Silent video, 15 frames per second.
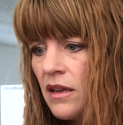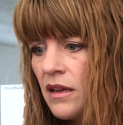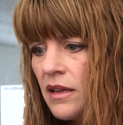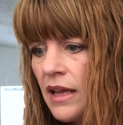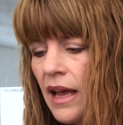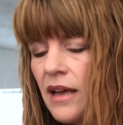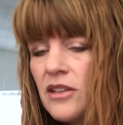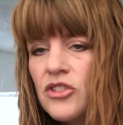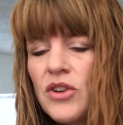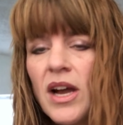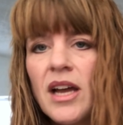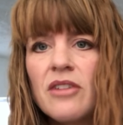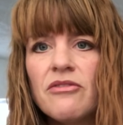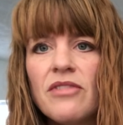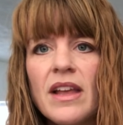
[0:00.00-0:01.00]
Yeah,
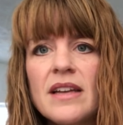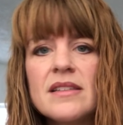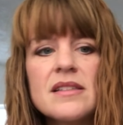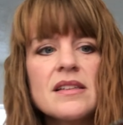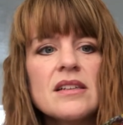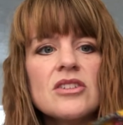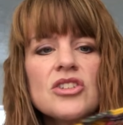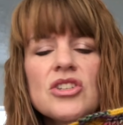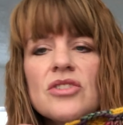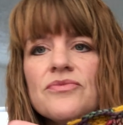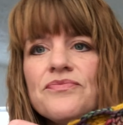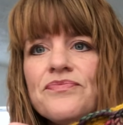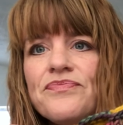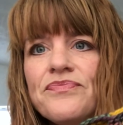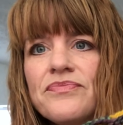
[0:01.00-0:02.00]
dragonfly stitch.
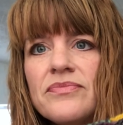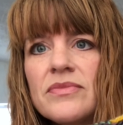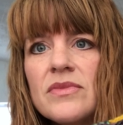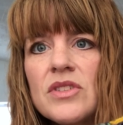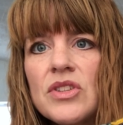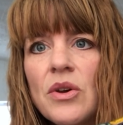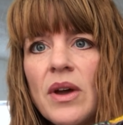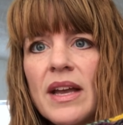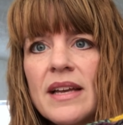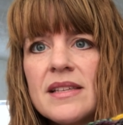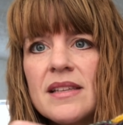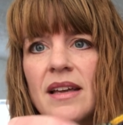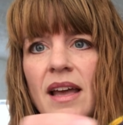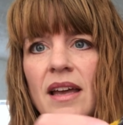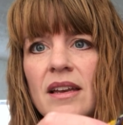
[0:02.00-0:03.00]
So I guess
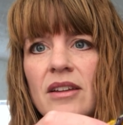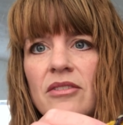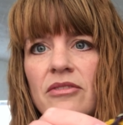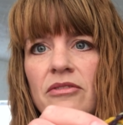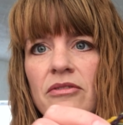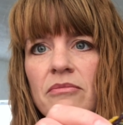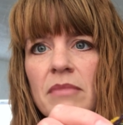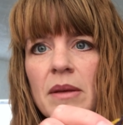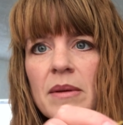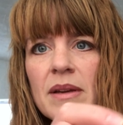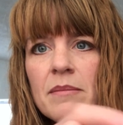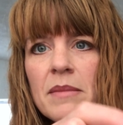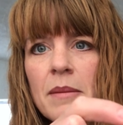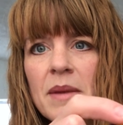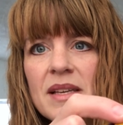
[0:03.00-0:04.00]
it kind of
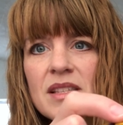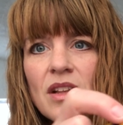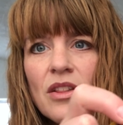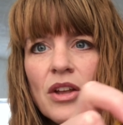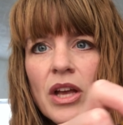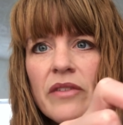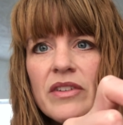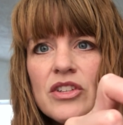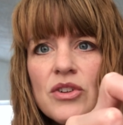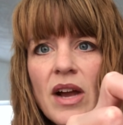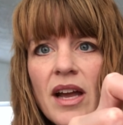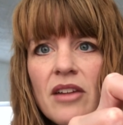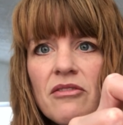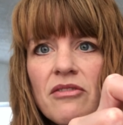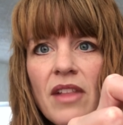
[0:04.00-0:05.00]
mimics the look of a
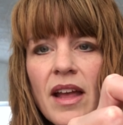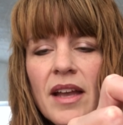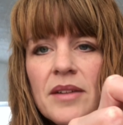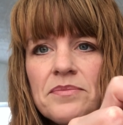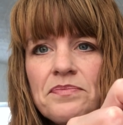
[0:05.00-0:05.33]
dragonfly